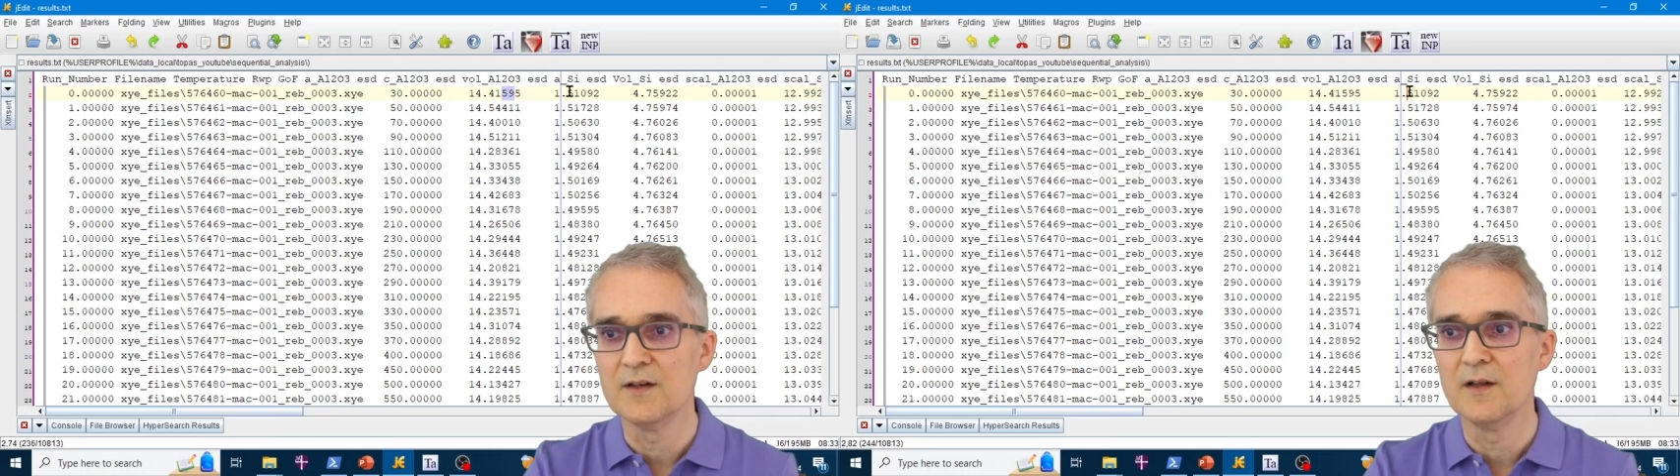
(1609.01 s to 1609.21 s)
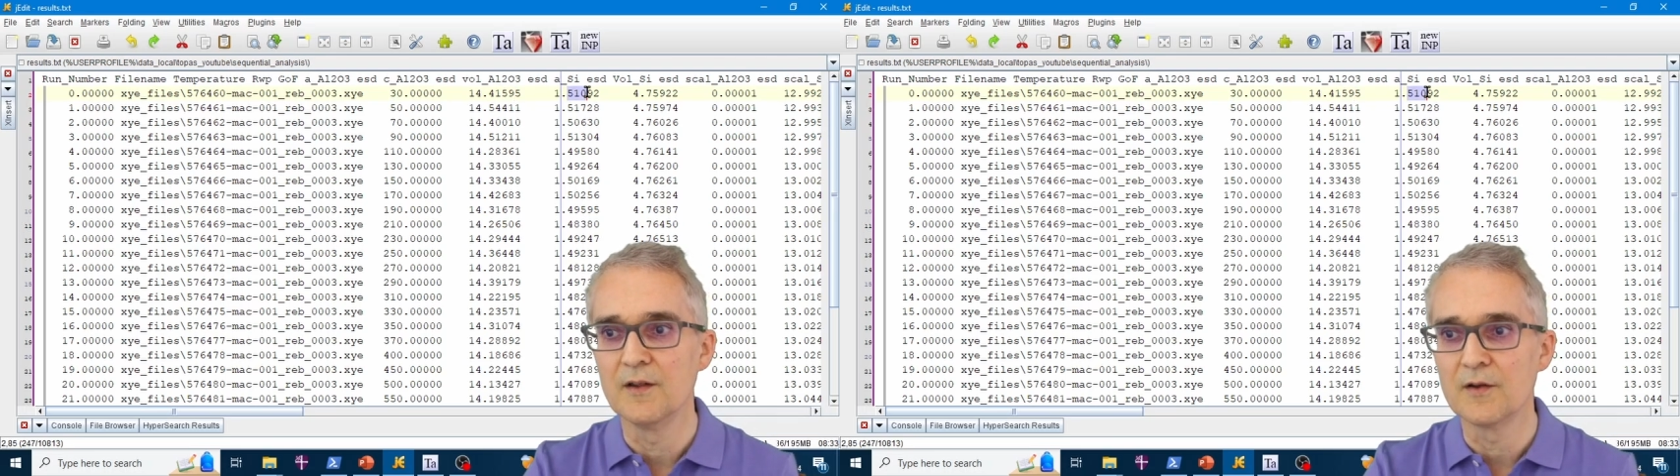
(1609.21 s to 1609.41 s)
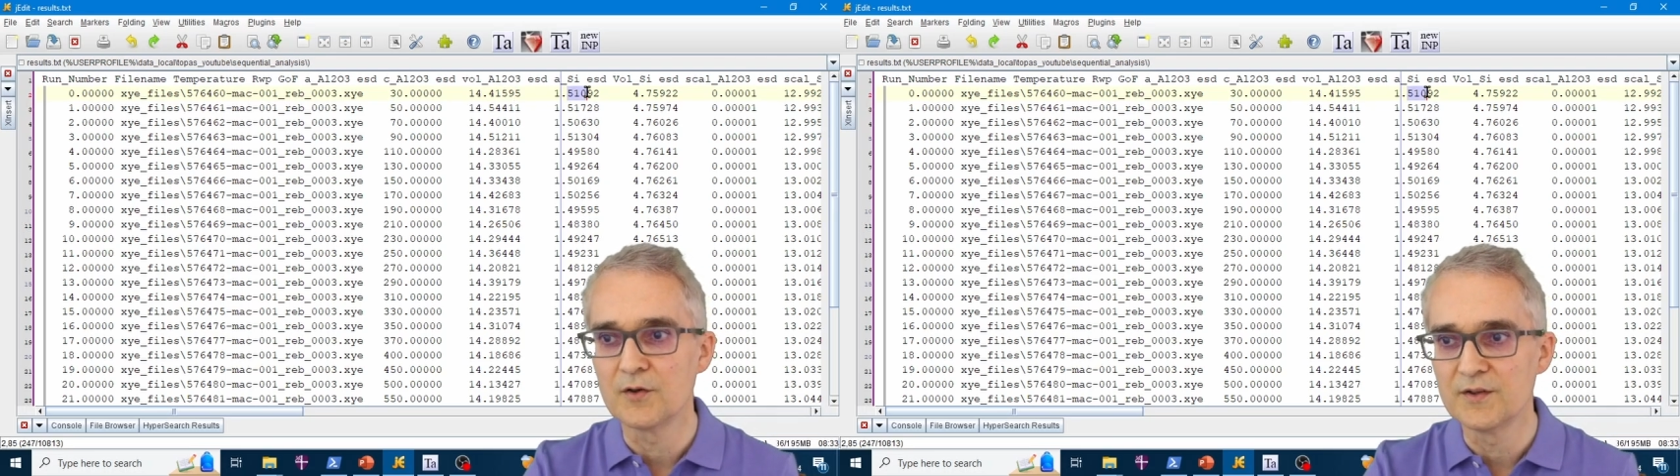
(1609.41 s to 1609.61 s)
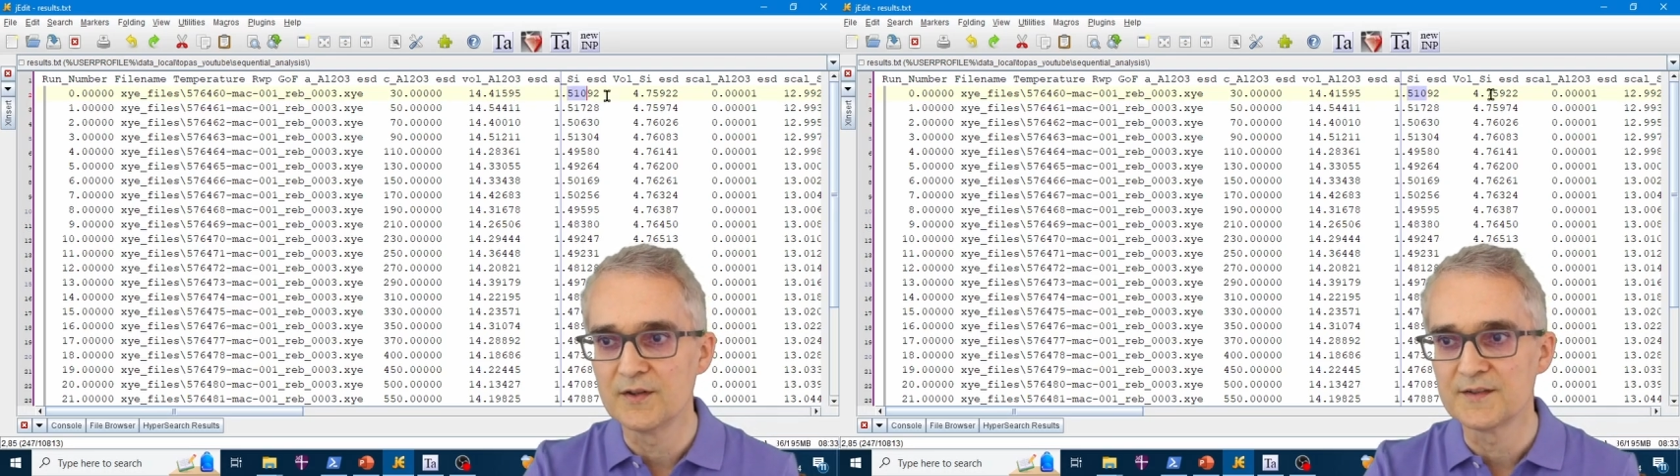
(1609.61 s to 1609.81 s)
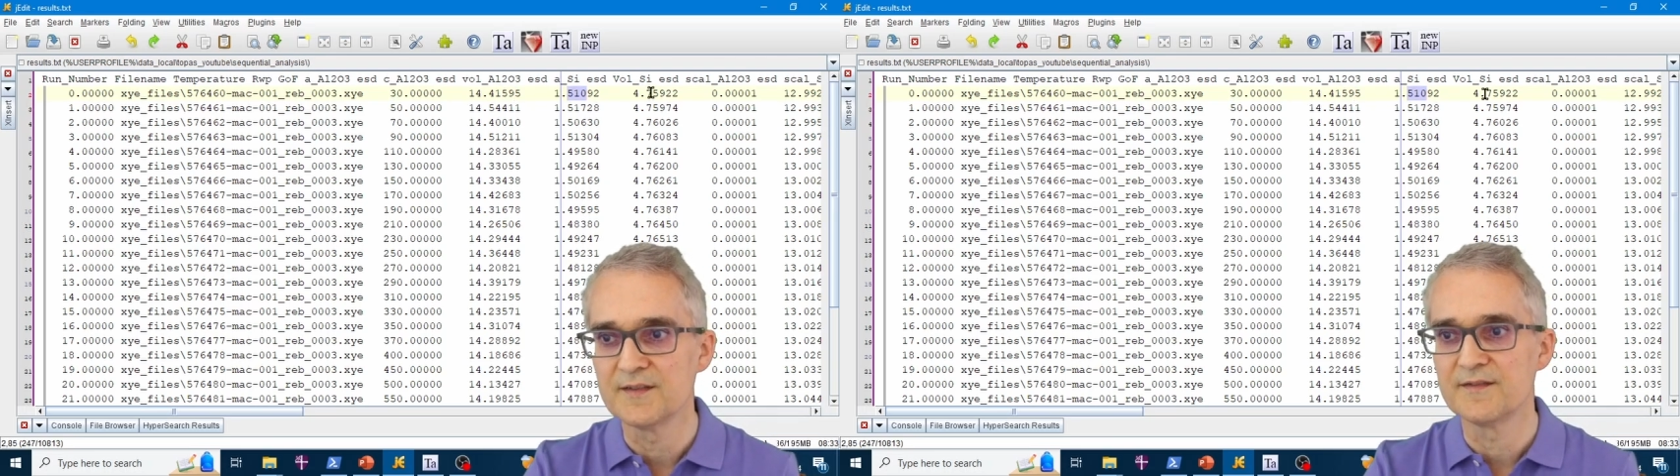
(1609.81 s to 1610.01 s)
the goodness
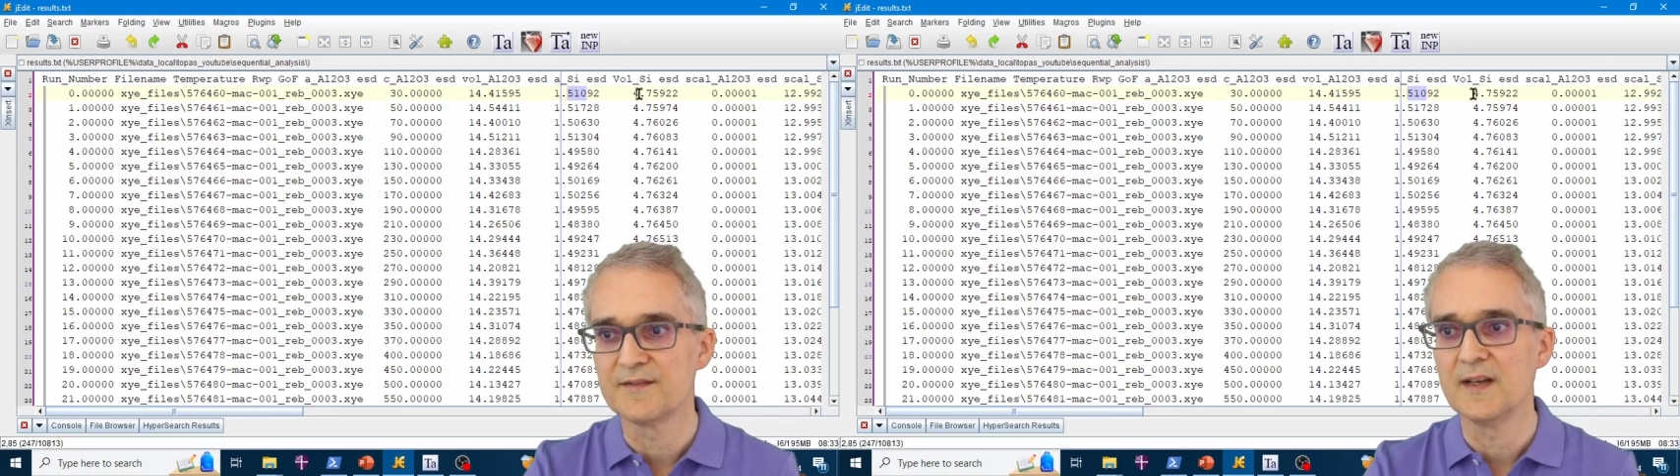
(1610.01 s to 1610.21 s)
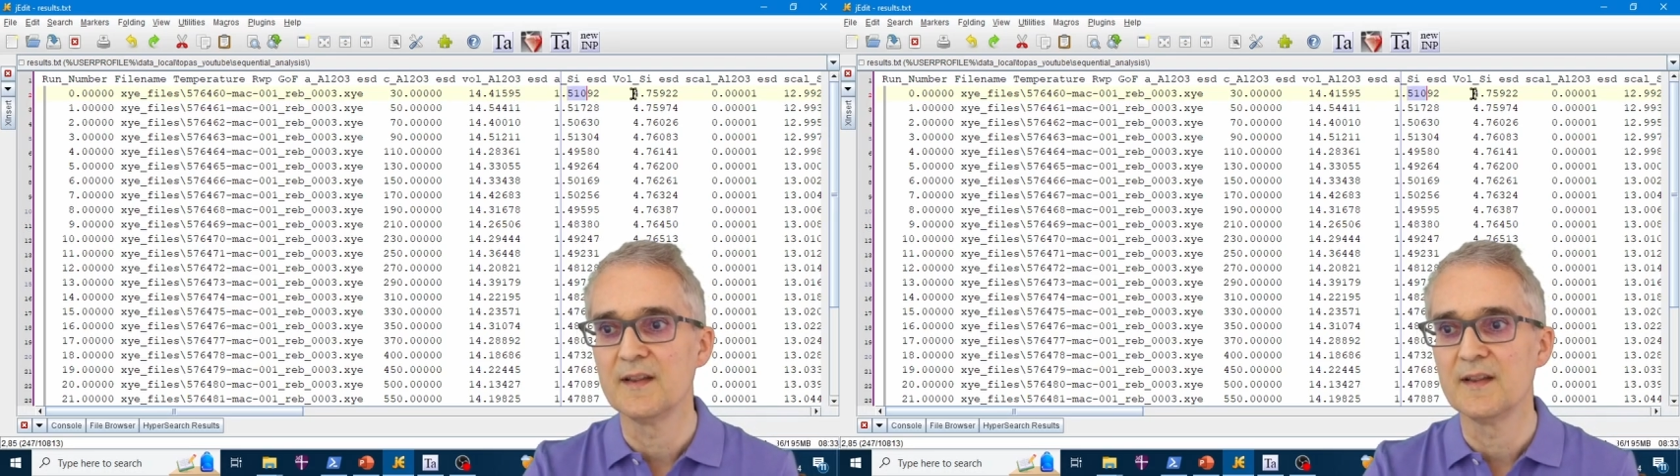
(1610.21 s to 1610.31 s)
of fit,